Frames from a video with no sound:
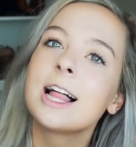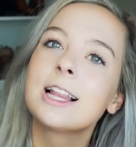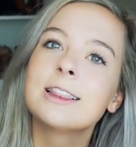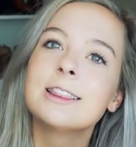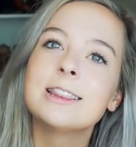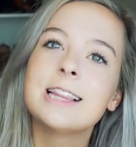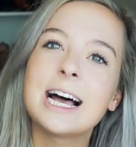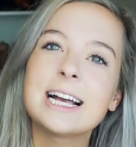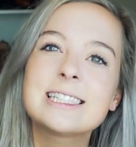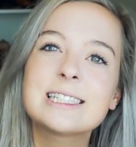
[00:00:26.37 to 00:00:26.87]

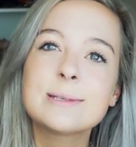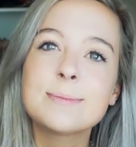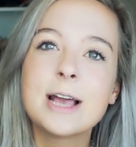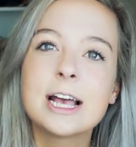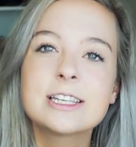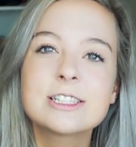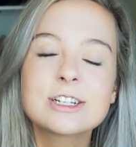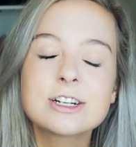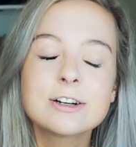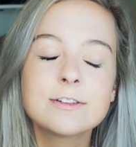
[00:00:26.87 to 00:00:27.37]
last
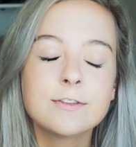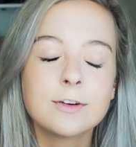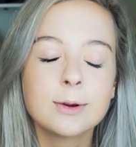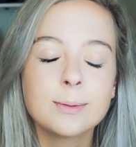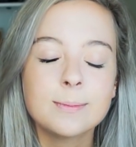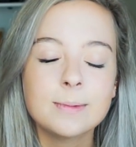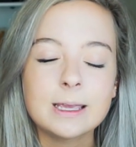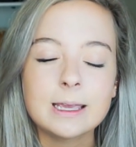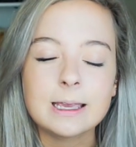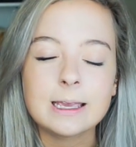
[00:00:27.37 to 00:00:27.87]
semester
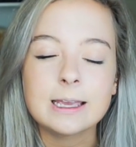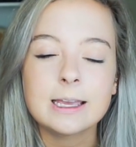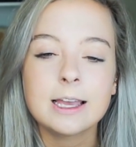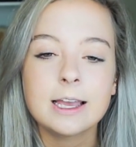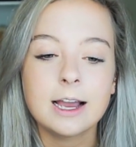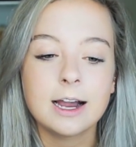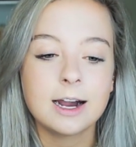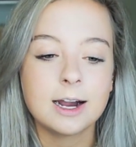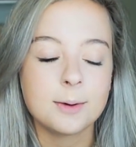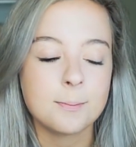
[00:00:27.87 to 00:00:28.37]
for
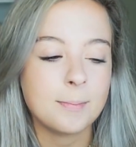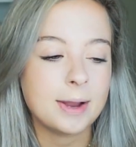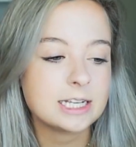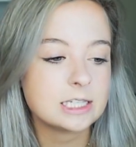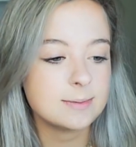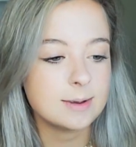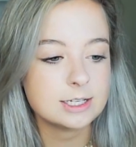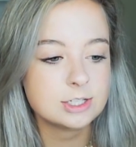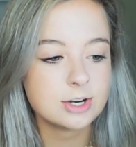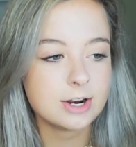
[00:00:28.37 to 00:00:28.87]
me, my
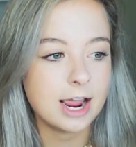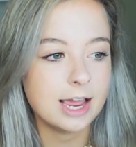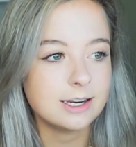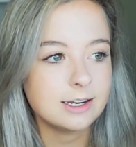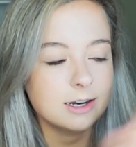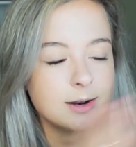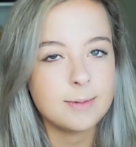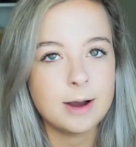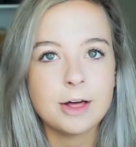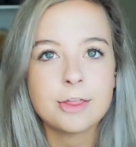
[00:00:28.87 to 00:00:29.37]
semester
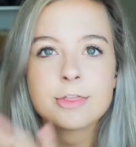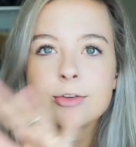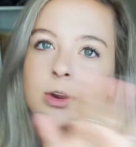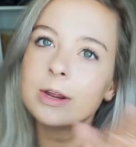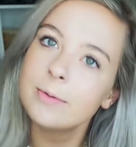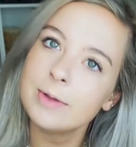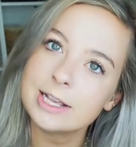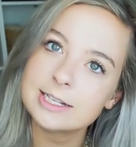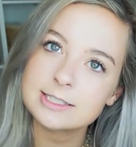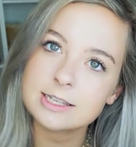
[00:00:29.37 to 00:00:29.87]
ended about
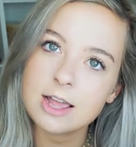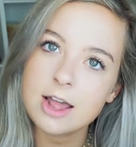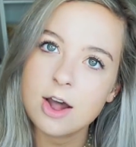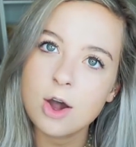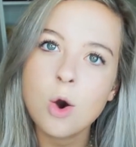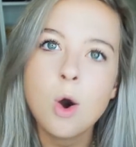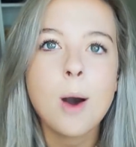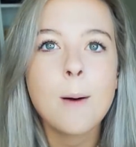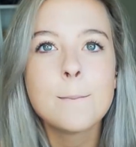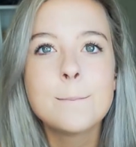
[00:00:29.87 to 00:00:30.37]
3 weeks
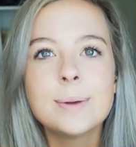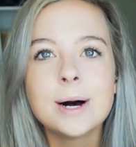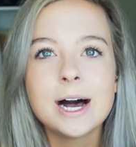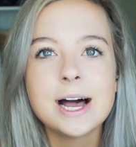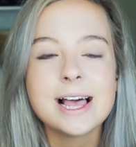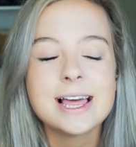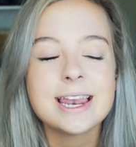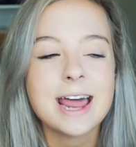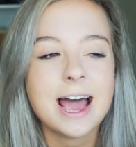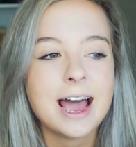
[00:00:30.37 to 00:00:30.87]
ago,
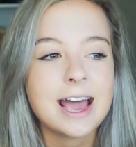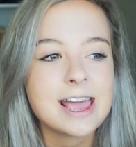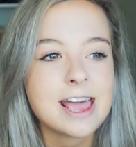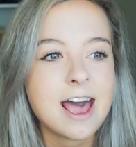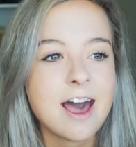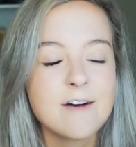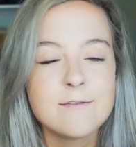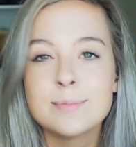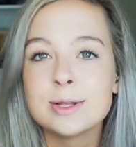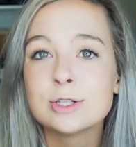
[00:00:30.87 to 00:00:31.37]
but I
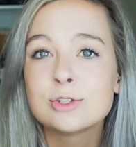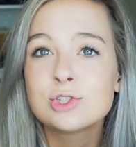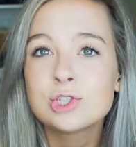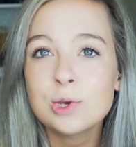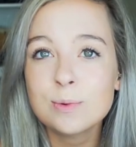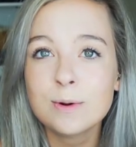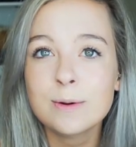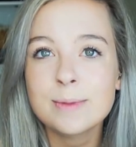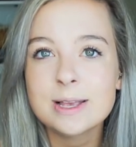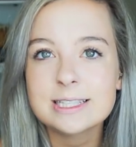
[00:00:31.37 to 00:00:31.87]
have been
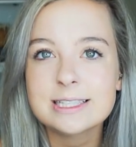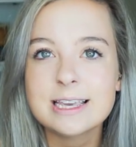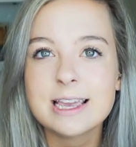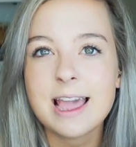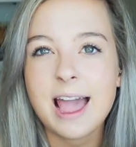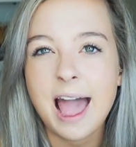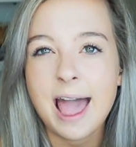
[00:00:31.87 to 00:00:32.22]
super busy.